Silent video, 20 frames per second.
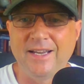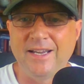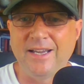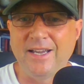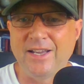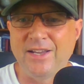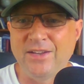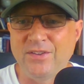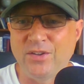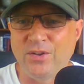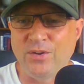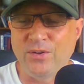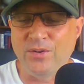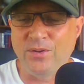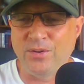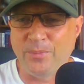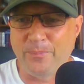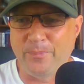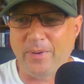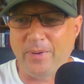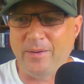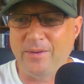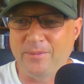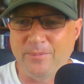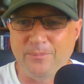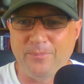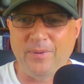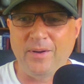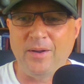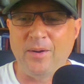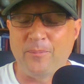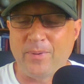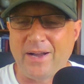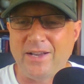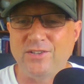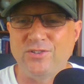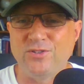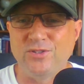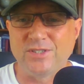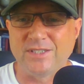The
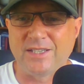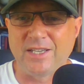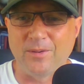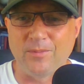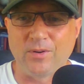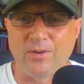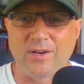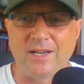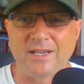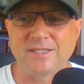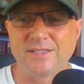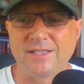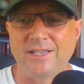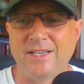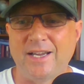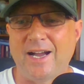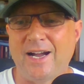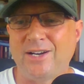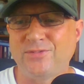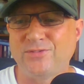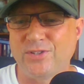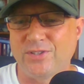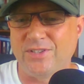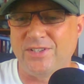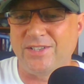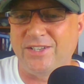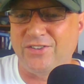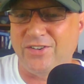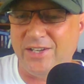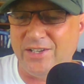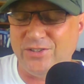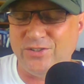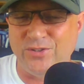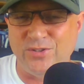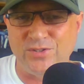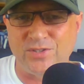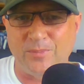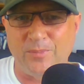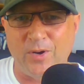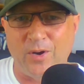bad news that came out last night after the great
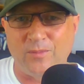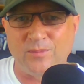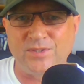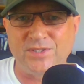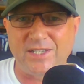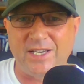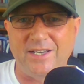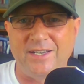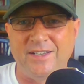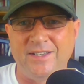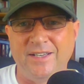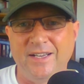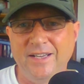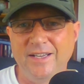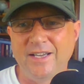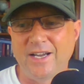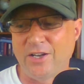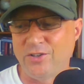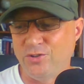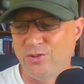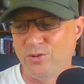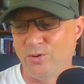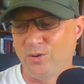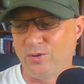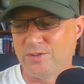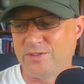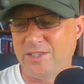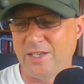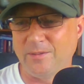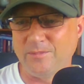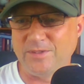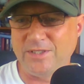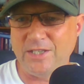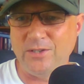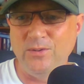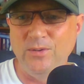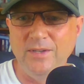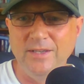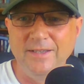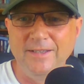news about him signing a new long-term
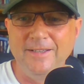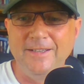deal.